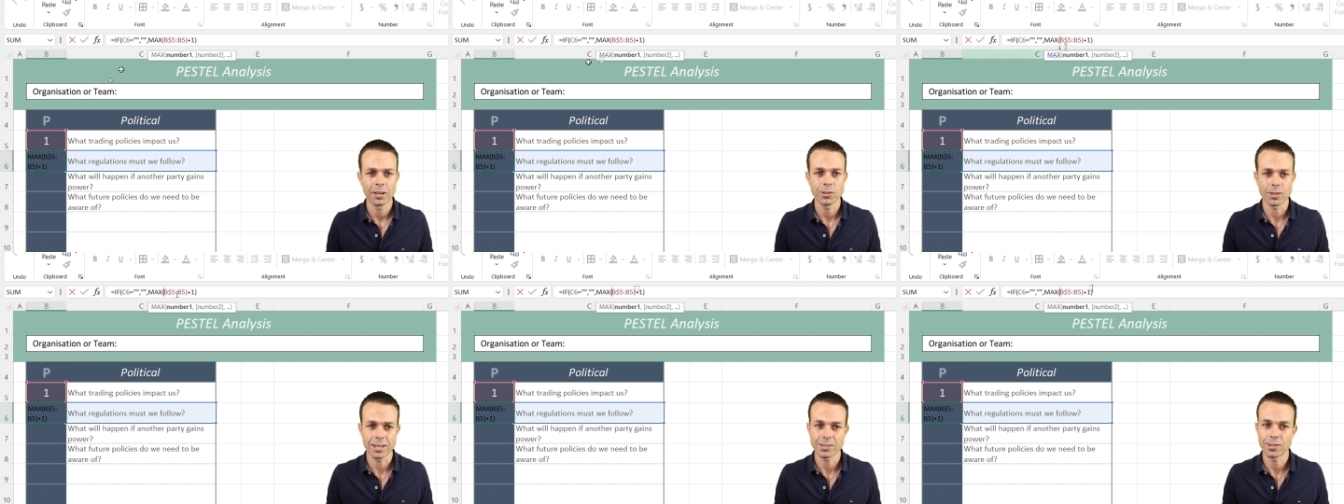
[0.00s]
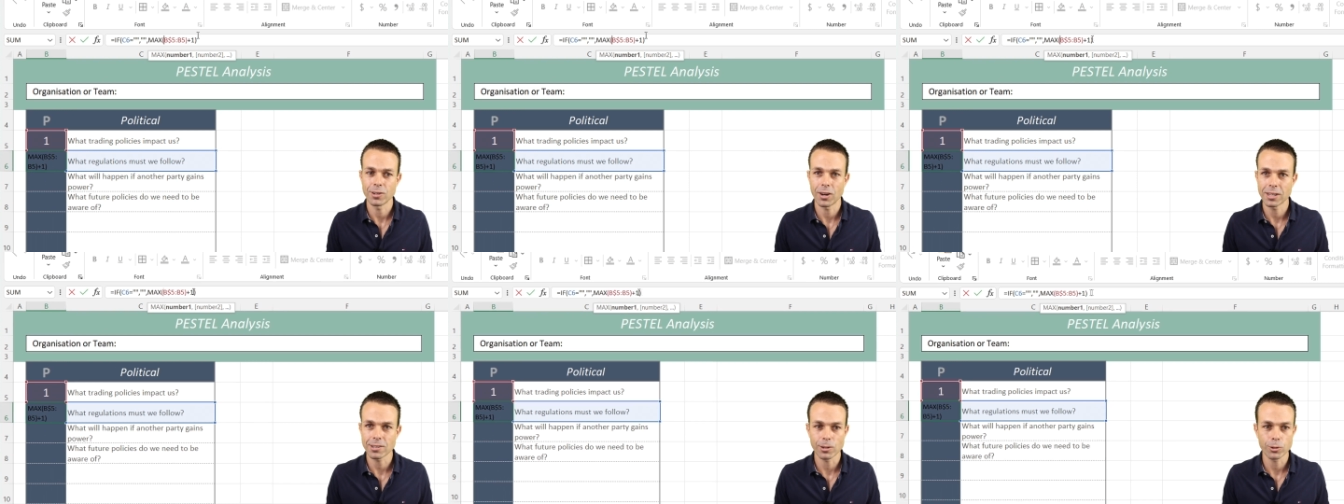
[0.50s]
So that's a
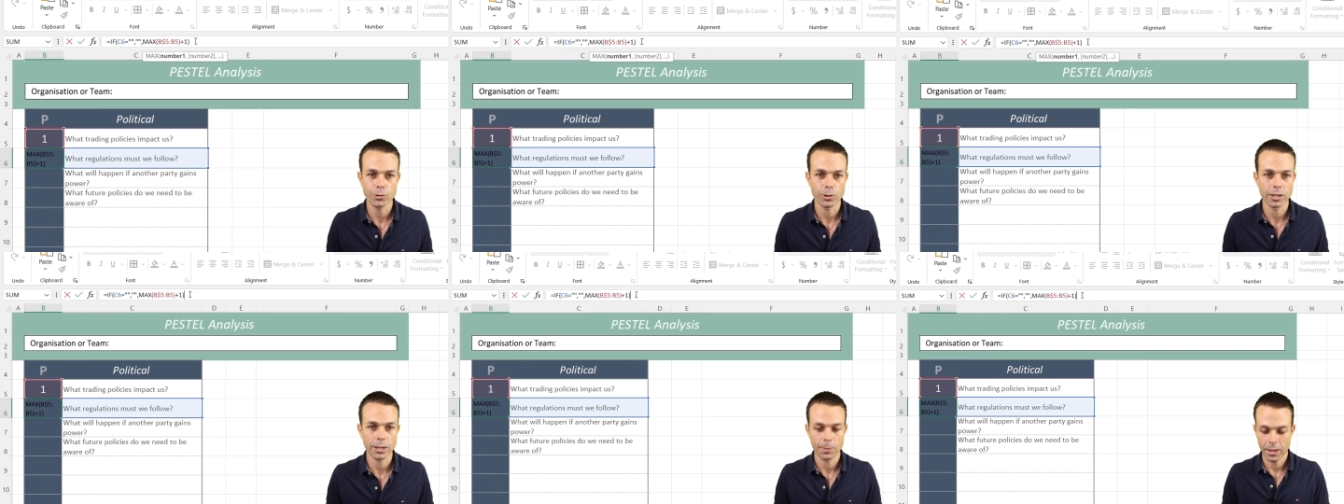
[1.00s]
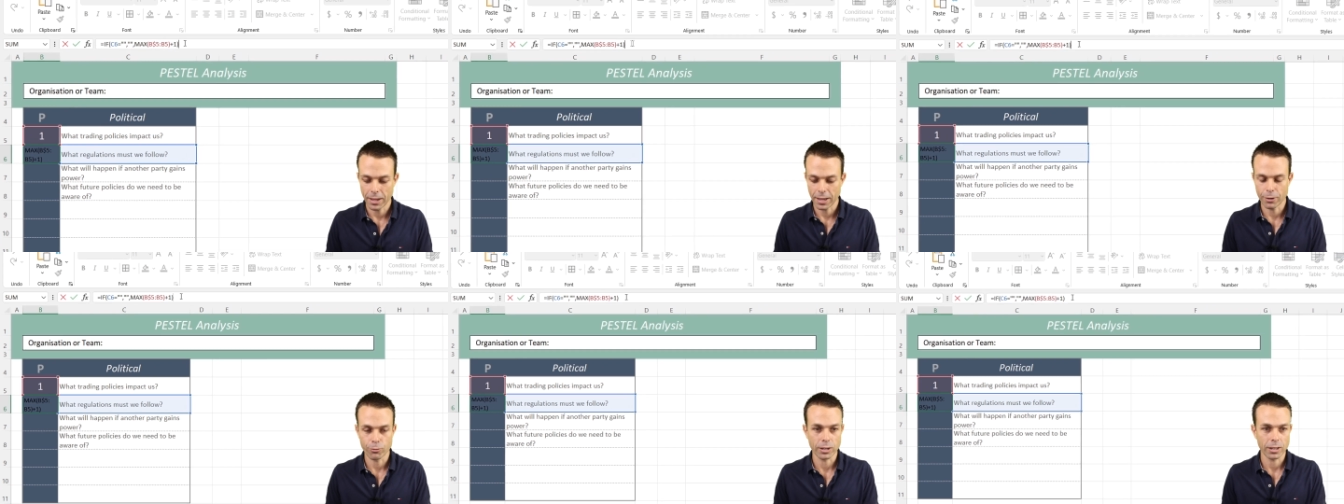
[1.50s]
nice little trick.
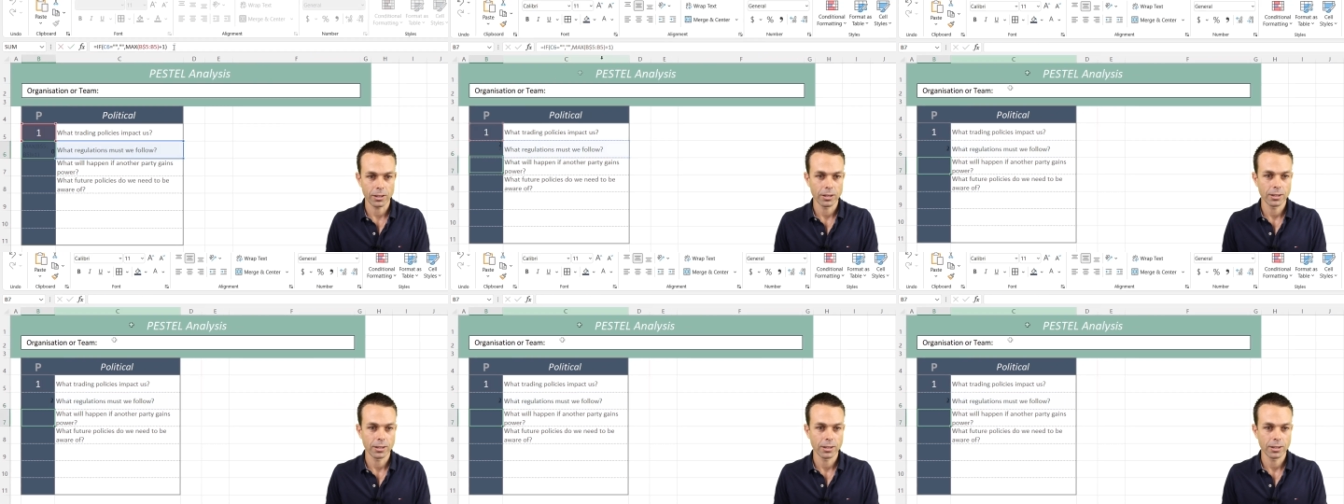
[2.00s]
And if we